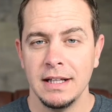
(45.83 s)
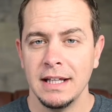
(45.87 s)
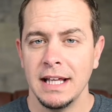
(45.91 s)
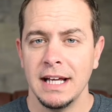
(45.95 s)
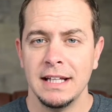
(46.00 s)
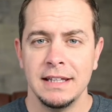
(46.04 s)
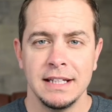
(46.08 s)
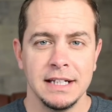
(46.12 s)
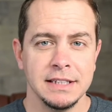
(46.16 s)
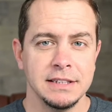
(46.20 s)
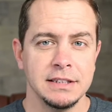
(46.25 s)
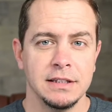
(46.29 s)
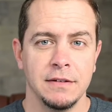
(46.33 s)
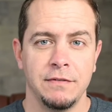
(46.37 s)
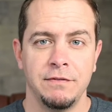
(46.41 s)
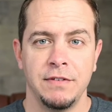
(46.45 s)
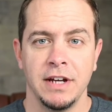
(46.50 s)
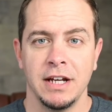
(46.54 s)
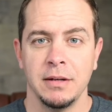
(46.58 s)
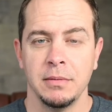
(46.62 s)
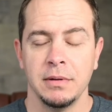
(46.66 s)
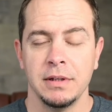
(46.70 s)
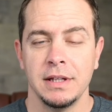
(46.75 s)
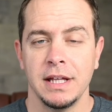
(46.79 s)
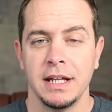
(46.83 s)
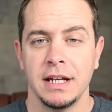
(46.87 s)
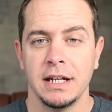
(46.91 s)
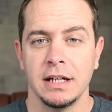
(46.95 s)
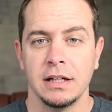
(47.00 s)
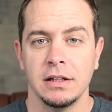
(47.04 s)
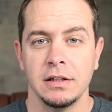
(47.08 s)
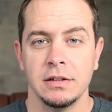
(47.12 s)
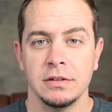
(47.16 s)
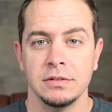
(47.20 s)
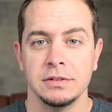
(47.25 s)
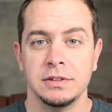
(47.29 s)
and that's the family that
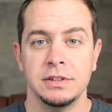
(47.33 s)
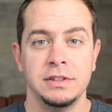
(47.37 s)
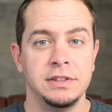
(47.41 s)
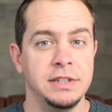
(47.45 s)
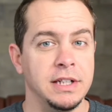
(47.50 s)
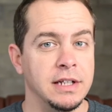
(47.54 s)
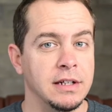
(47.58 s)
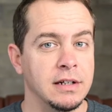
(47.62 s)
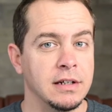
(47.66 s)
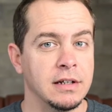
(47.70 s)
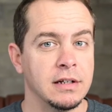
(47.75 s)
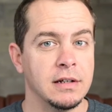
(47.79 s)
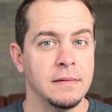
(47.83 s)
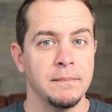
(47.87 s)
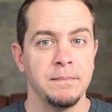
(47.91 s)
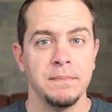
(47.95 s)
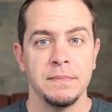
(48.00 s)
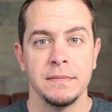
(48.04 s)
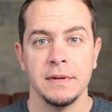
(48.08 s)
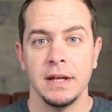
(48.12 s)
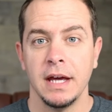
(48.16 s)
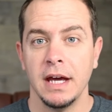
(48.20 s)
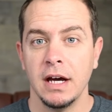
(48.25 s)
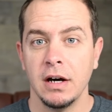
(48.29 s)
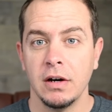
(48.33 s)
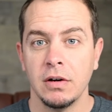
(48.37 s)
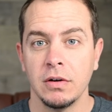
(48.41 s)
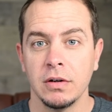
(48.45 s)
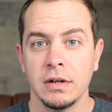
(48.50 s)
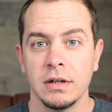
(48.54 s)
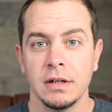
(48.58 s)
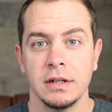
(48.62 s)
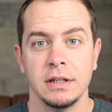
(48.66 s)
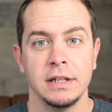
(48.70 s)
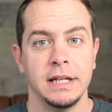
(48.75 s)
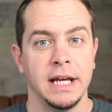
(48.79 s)
includes deer,
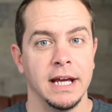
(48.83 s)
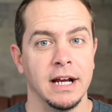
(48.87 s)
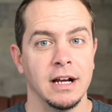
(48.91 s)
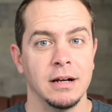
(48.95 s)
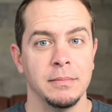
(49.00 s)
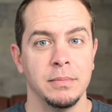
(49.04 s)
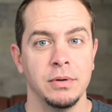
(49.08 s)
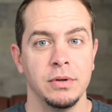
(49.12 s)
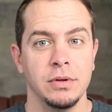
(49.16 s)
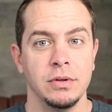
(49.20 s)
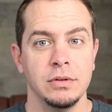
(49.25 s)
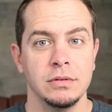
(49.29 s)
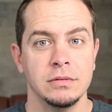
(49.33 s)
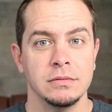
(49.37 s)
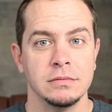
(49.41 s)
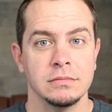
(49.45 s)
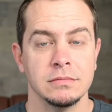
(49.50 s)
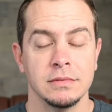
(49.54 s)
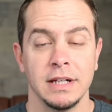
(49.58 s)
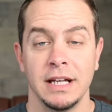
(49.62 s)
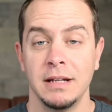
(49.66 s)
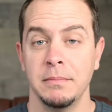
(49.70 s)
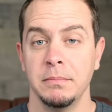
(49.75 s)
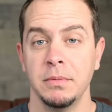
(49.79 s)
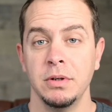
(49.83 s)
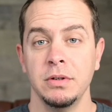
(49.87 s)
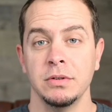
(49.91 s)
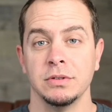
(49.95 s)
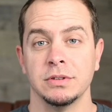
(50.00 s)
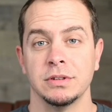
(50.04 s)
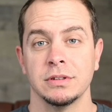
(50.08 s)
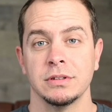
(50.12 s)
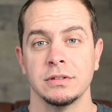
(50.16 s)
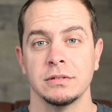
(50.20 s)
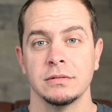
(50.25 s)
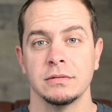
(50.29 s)
elk, caribou, and moose.